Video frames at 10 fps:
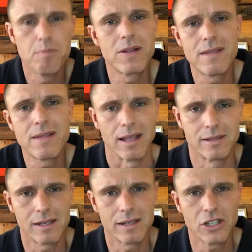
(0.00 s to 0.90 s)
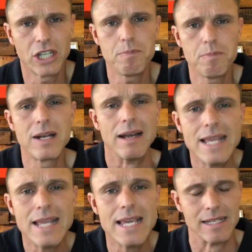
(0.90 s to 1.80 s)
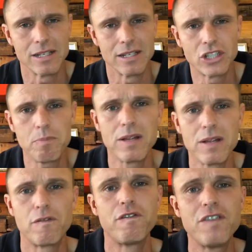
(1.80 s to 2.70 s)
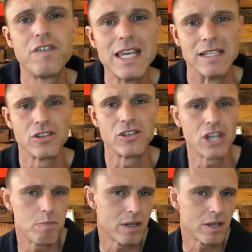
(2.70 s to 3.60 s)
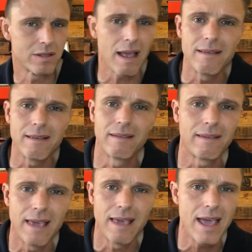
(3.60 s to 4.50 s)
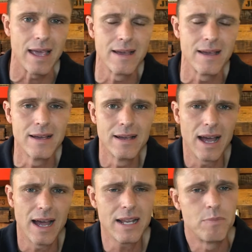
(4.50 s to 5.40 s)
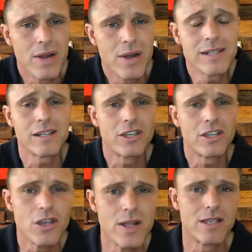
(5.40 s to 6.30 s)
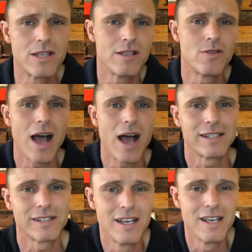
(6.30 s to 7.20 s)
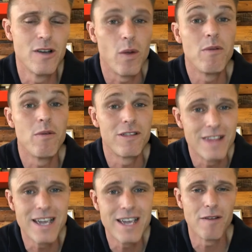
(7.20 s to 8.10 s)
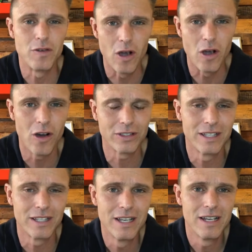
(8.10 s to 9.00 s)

protects, a shepherd leads, a shepherd feeds, a shepherd takes care. And it brings security to us when we think of God